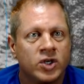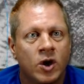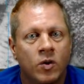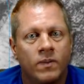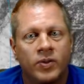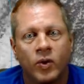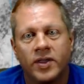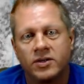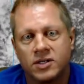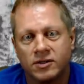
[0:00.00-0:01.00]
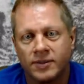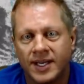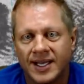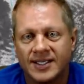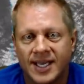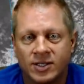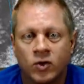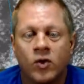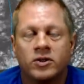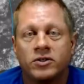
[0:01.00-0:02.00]
So the Weather Service, because of that, is
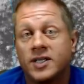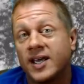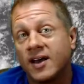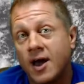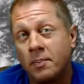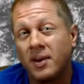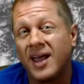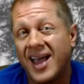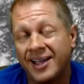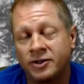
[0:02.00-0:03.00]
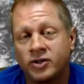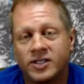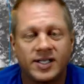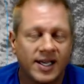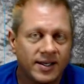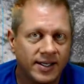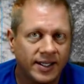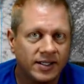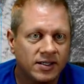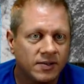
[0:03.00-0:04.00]
going to take a couple of extra
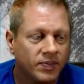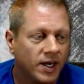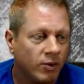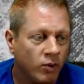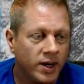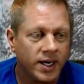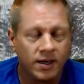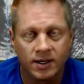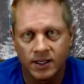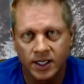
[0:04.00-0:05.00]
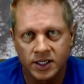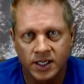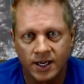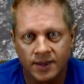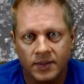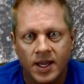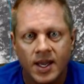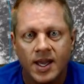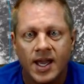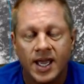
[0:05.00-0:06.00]
soundings, one here at lunchtime,
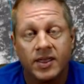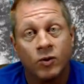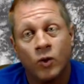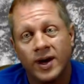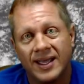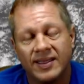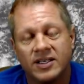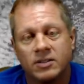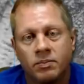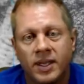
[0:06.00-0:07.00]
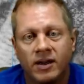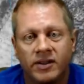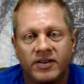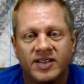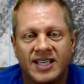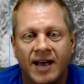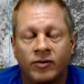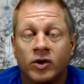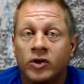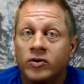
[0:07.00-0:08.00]
and then one again this middle of this
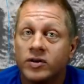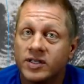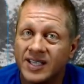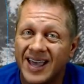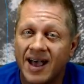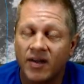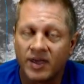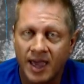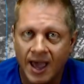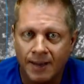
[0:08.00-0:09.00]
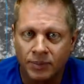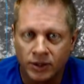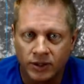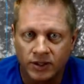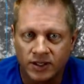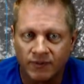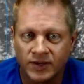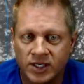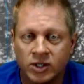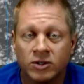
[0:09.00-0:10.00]
afternoon to see how the cap looks, if
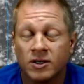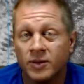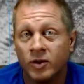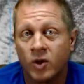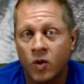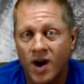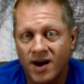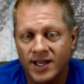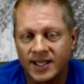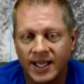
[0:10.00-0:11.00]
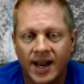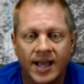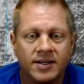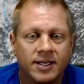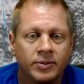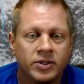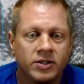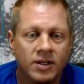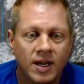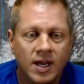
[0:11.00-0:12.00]
it still is going to be required to hit that high
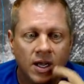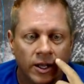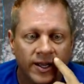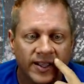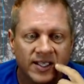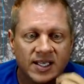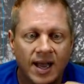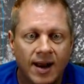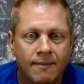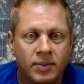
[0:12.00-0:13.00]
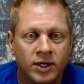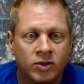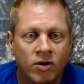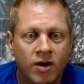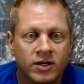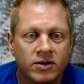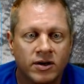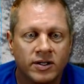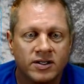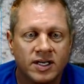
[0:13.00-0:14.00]
temperature. Looking at the satellite picture, we're already
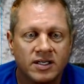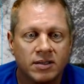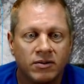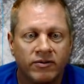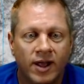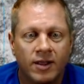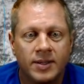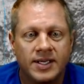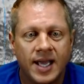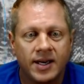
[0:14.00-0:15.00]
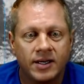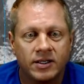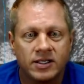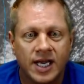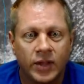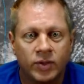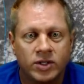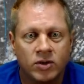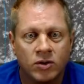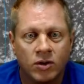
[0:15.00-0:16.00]
starting to see some development down here in
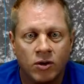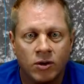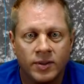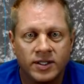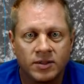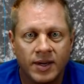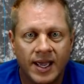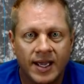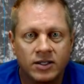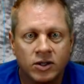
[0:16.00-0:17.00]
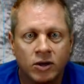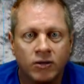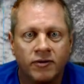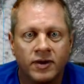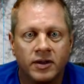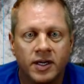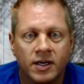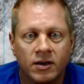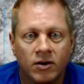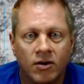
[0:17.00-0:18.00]
southwest Oklahoma and some enhanced Q field
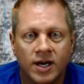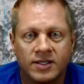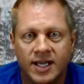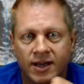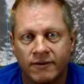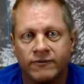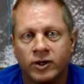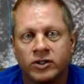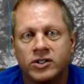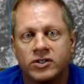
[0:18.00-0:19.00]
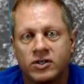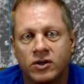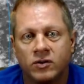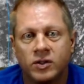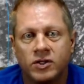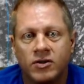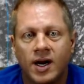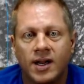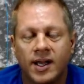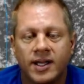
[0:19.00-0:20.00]
here across that convergence zone with the
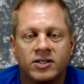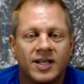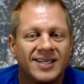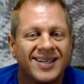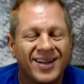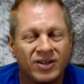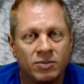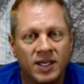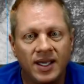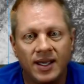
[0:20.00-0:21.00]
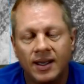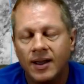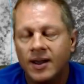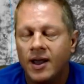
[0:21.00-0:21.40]
dry line. So that tells me